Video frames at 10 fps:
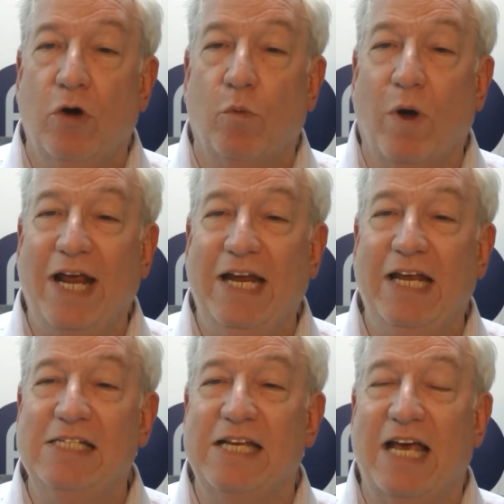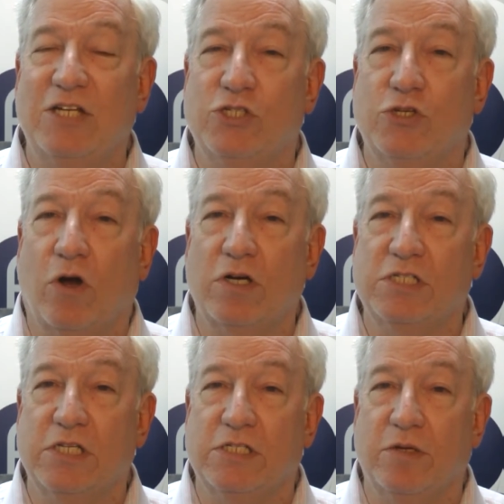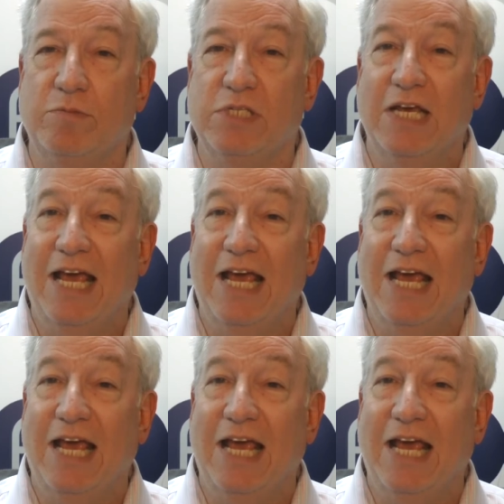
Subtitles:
ratings, and star systems,